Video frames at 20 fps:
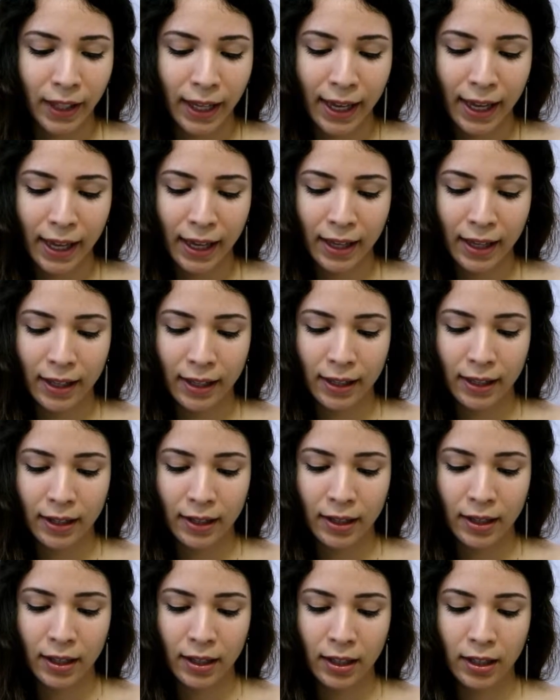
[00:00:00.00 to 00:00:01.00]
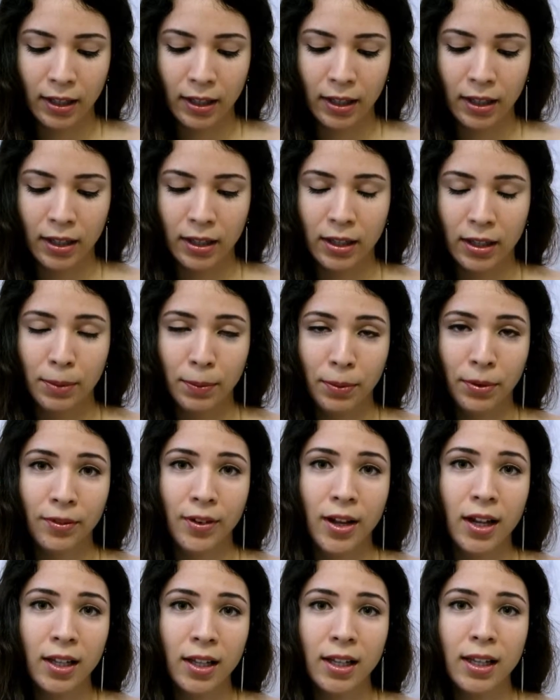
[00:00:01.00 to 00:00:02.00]
And the
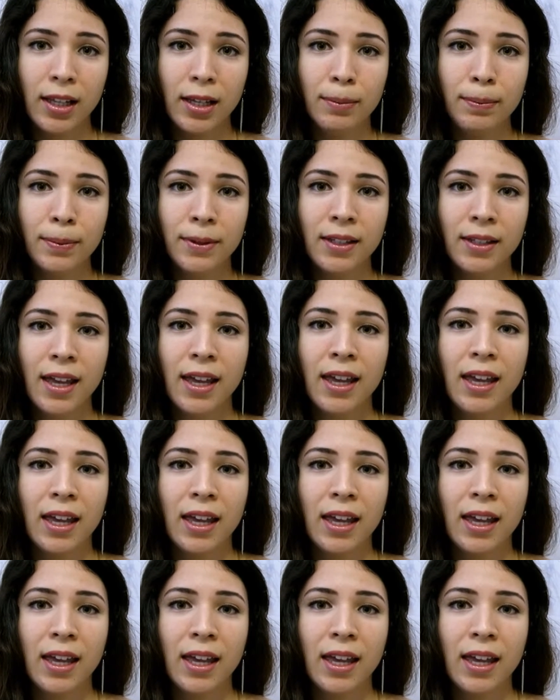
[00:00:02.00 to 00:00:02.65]
Provocalips,